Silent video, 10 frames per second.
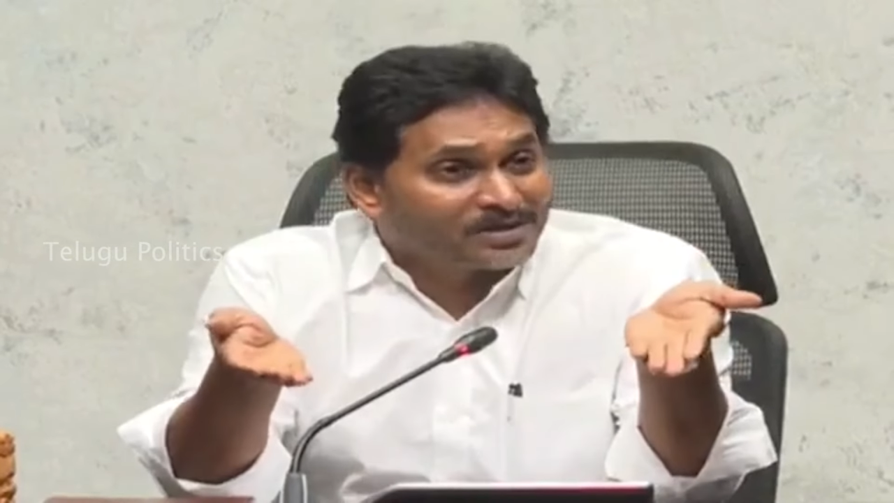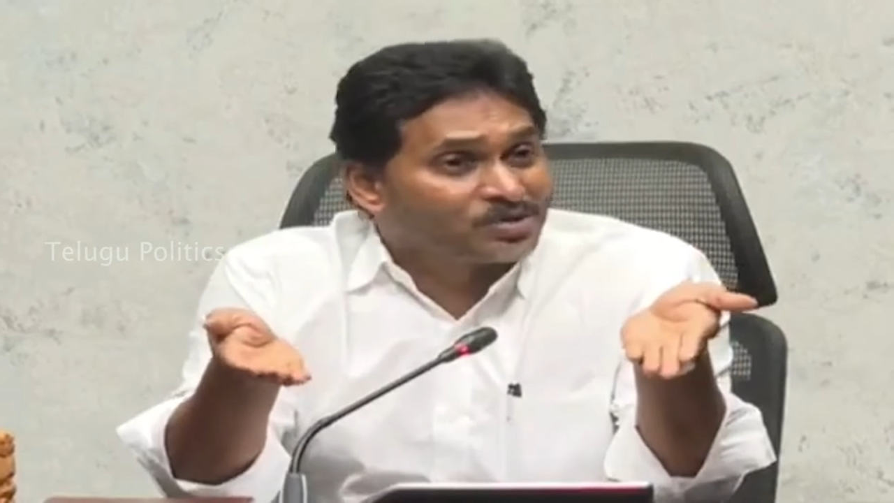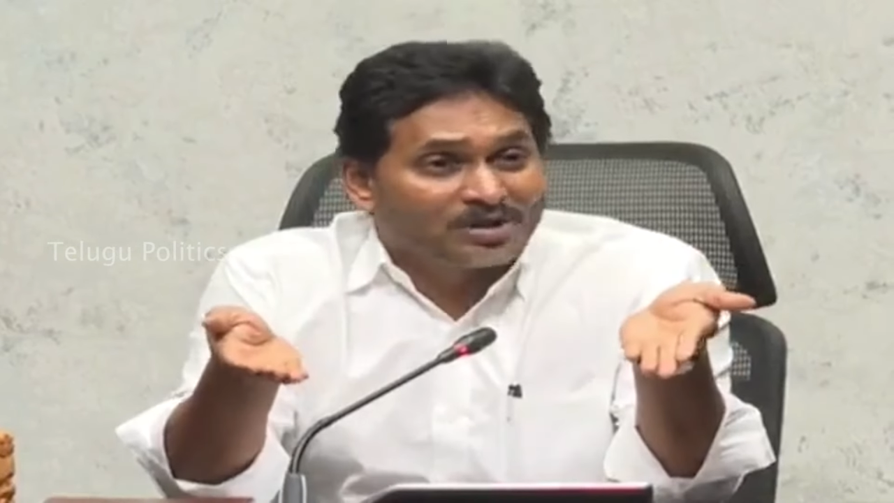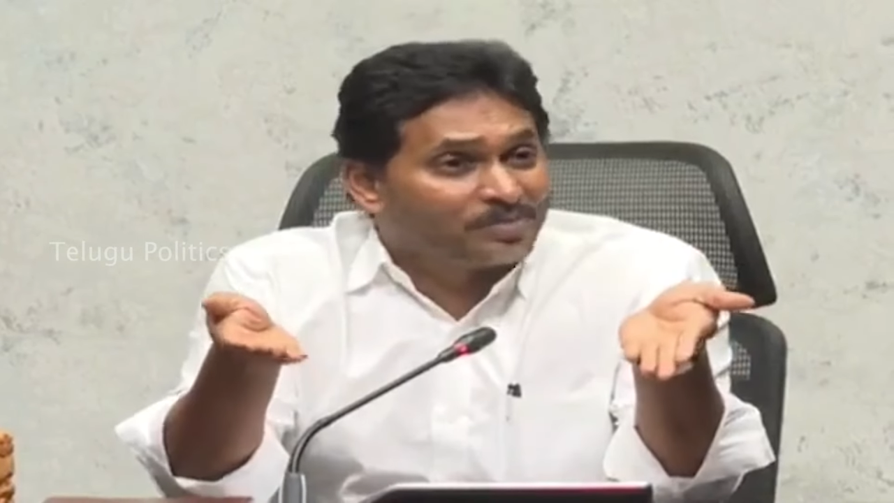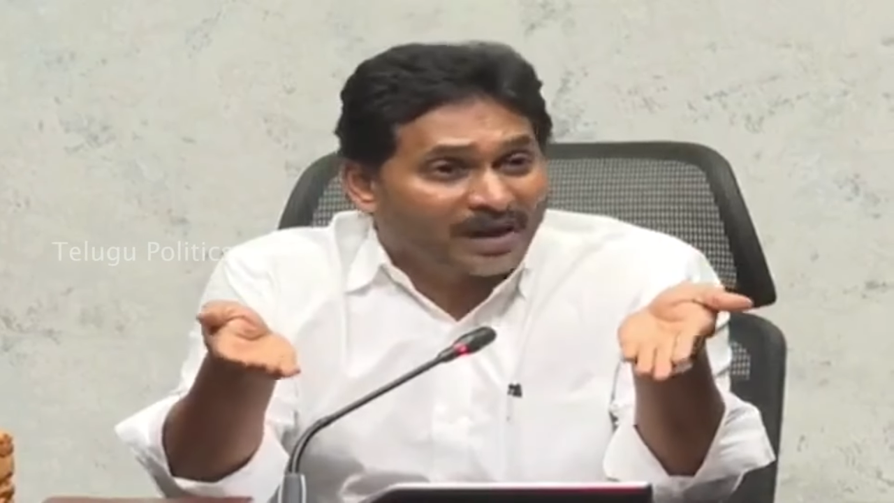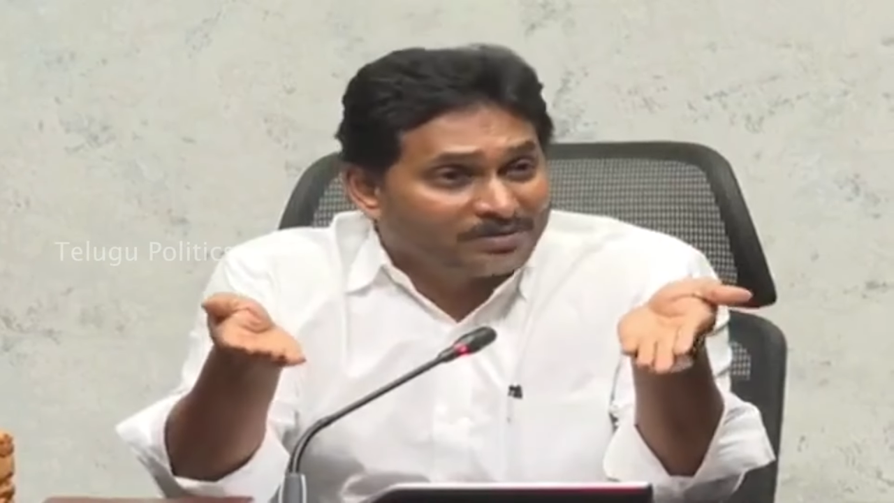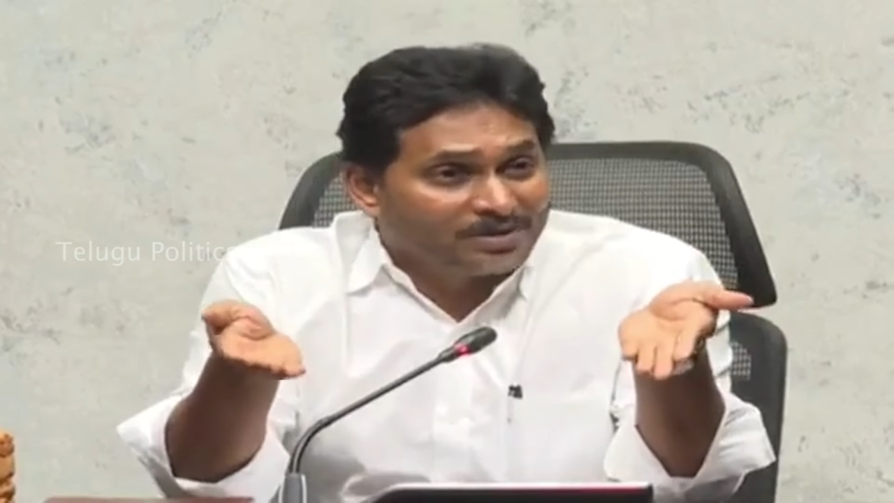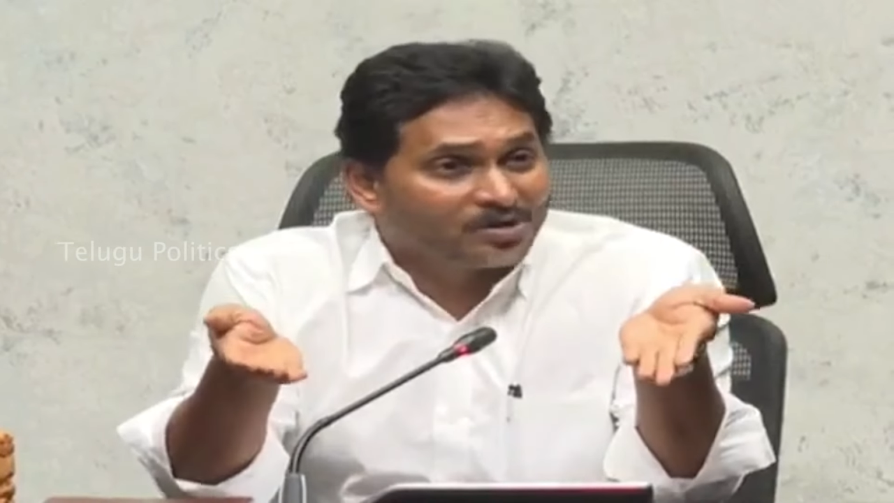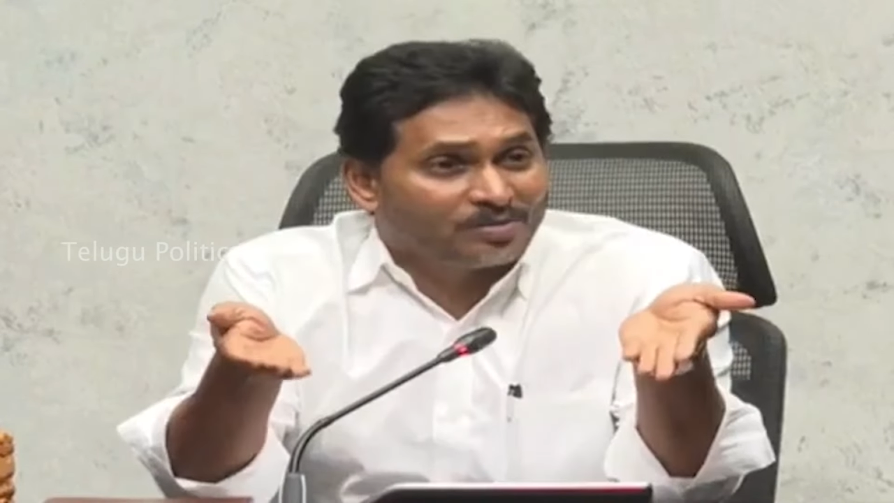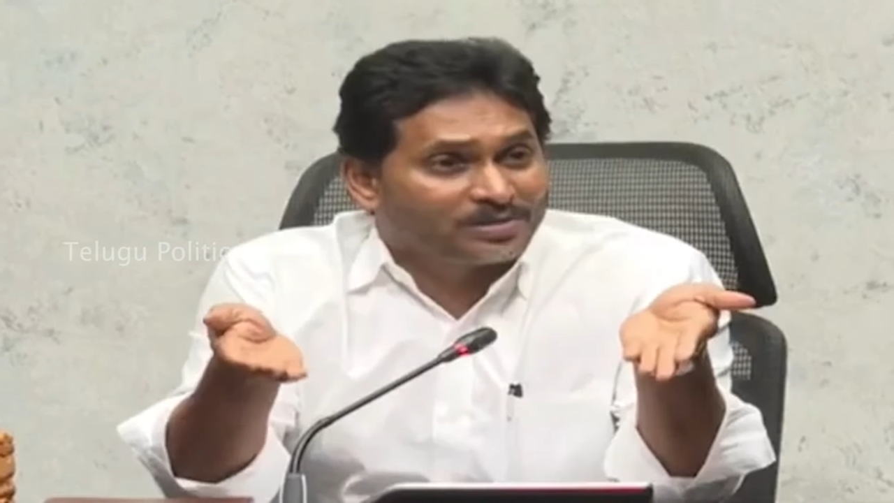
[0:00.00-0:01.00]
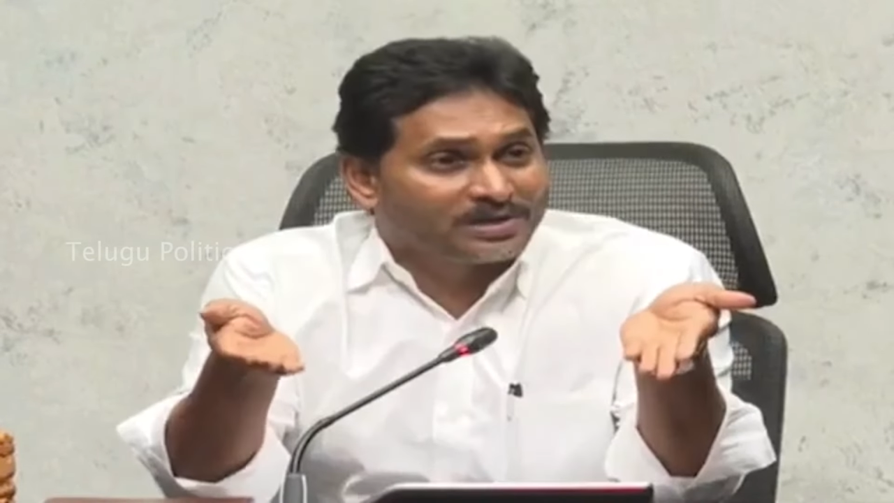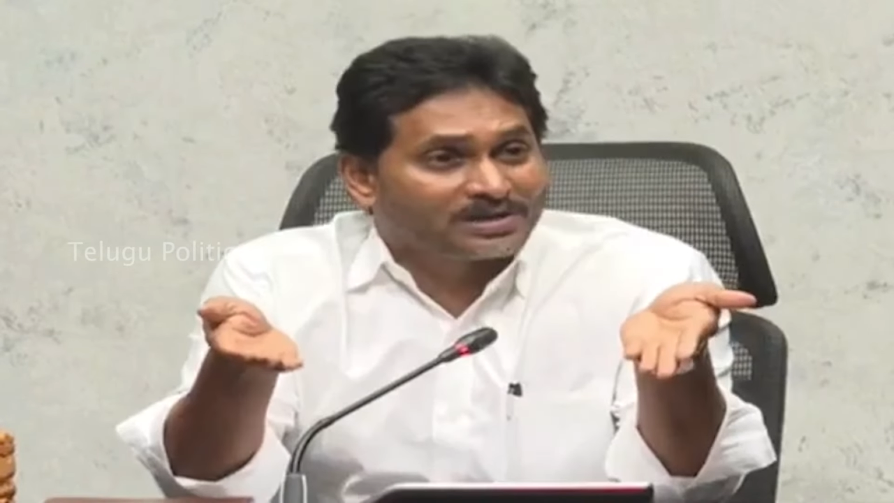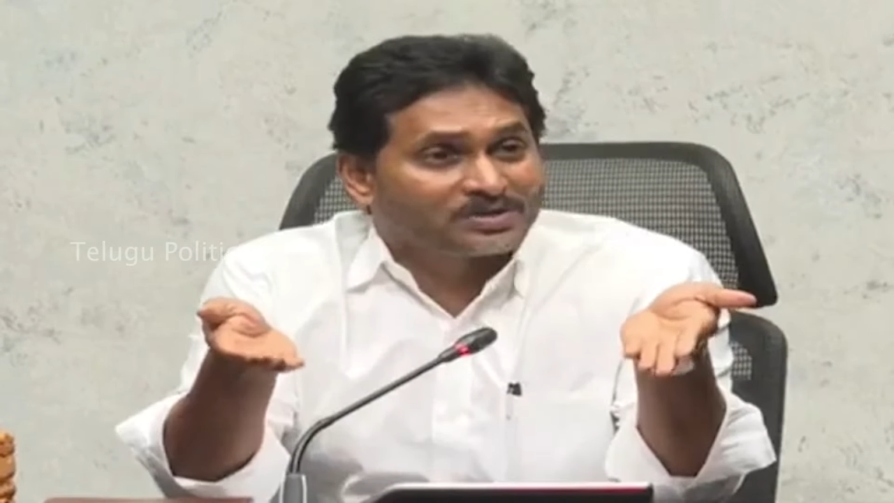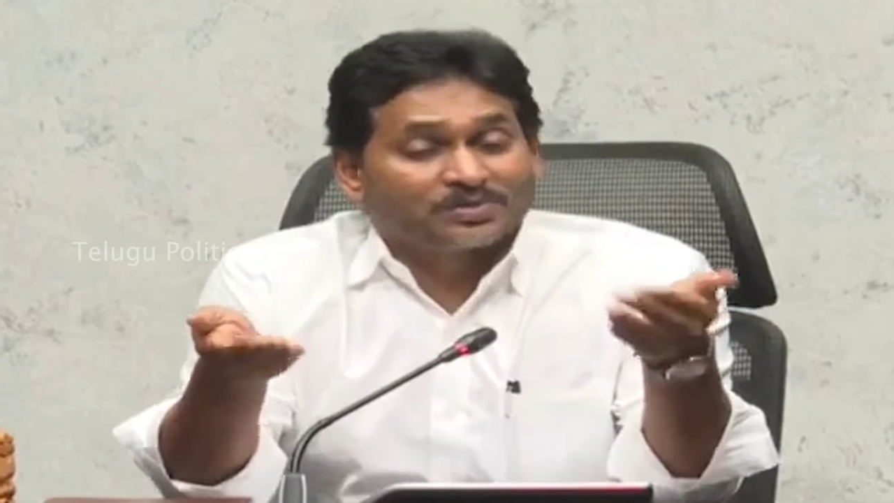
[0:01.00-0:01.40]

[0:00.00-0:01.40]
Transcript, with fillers: it is not private operators.